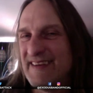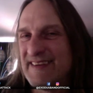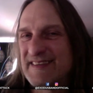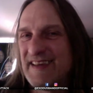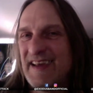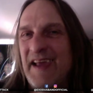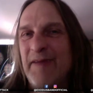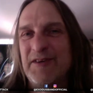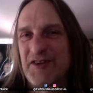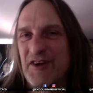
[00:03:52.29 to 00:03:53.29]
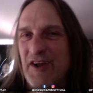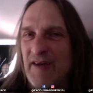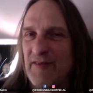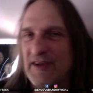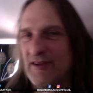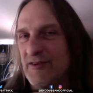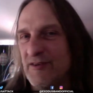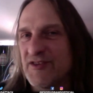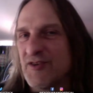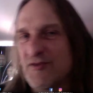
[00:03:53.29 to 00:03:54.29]
and say hey we're just going to have like a
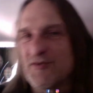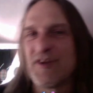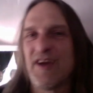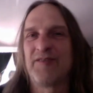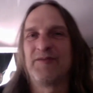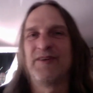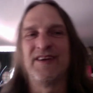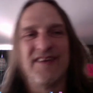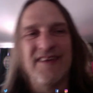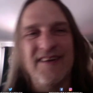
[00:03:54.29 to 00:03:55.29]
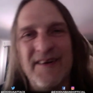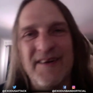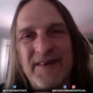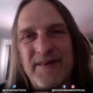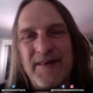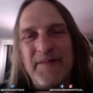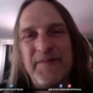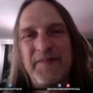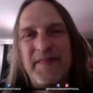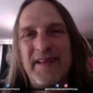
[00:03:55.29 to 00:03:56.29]
little social gathering you know and
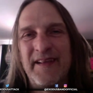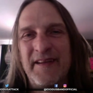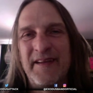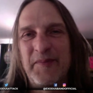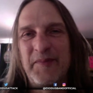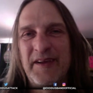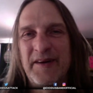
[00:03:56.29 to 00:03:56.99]
it ended up being a